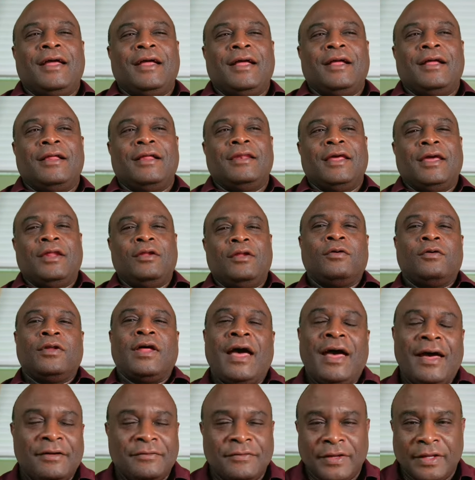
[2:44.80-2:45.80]
They don't
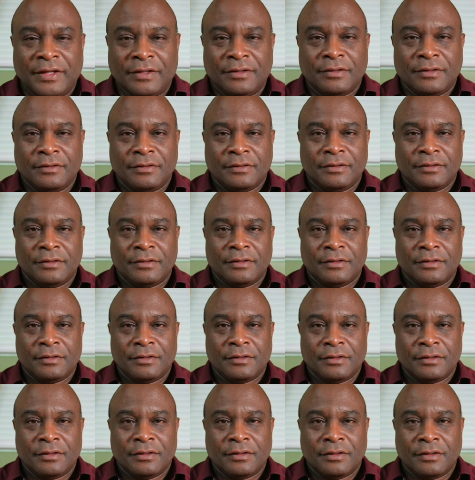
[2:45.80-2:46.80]
have it.
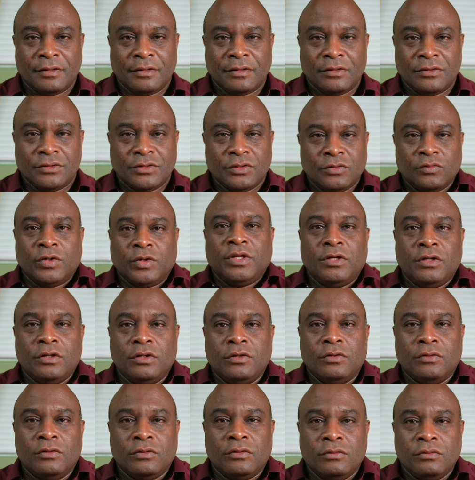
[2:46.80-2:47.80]
So, what do you
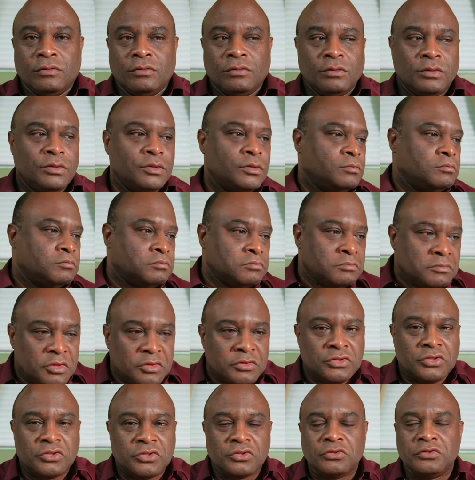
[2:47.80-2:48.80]
do? You
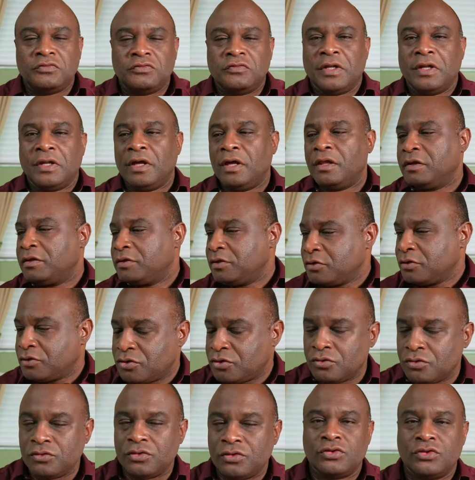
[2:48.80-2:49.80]
choose vanilla, you
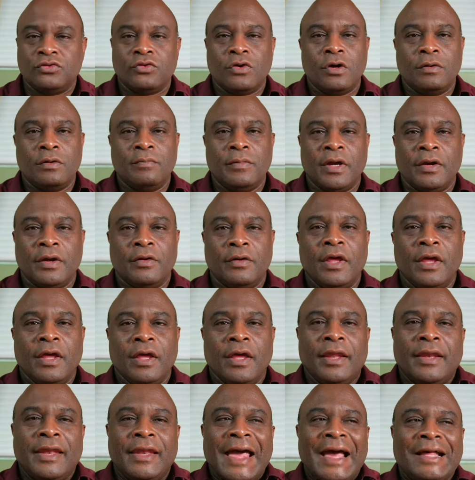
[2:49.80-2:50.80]
choose strawberry.
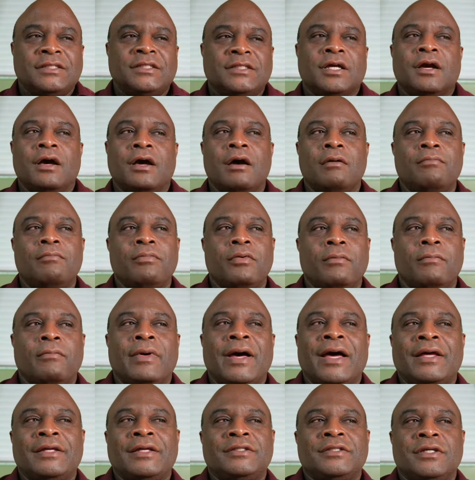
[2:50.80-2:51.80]
That's
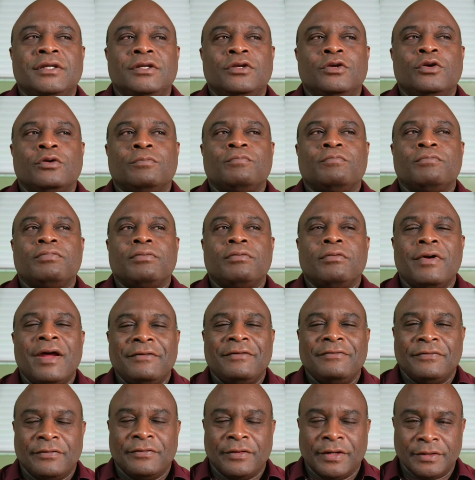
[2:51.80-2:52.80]
compromising your
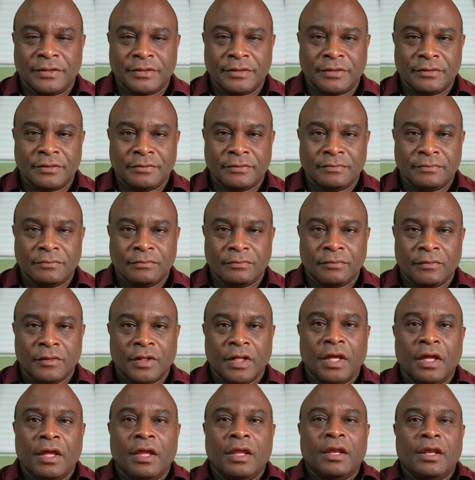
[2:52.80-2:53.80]
preference.
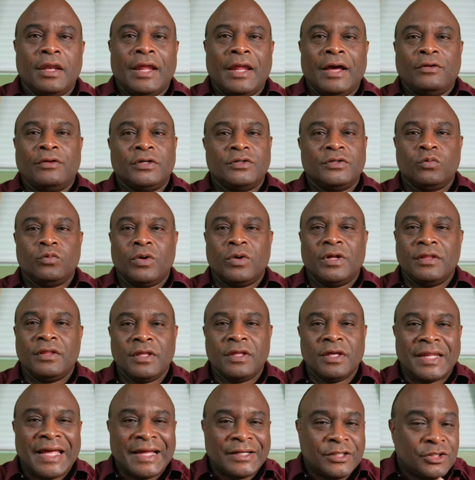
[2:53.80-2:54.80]
Now, there's one thing
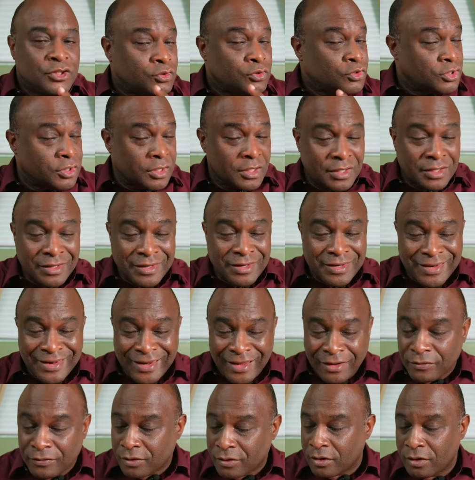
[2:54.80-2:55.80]
that you should
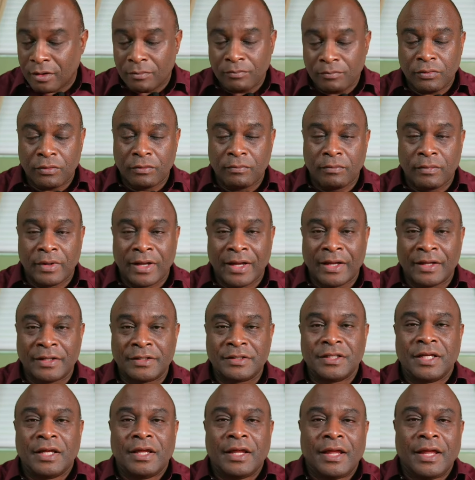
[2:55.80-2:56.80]
never compromise,
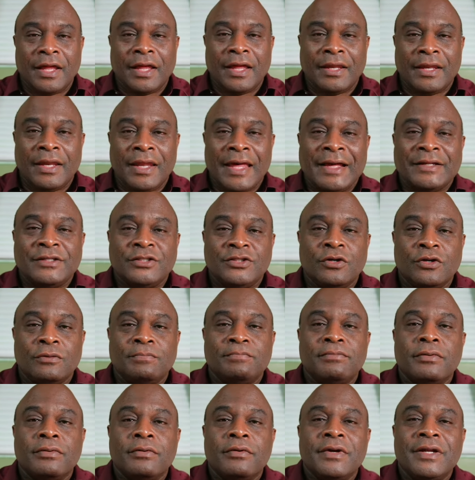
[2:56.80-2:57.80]
and that's your
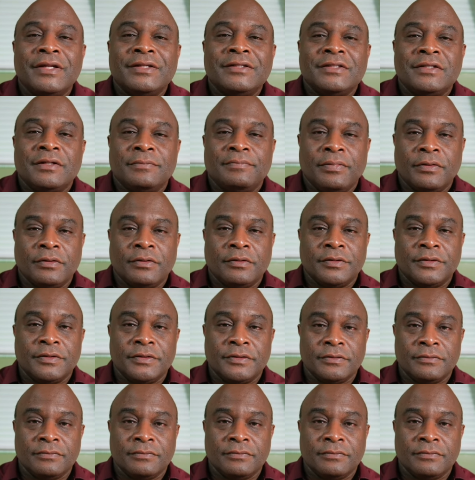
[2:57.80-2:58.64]
principles.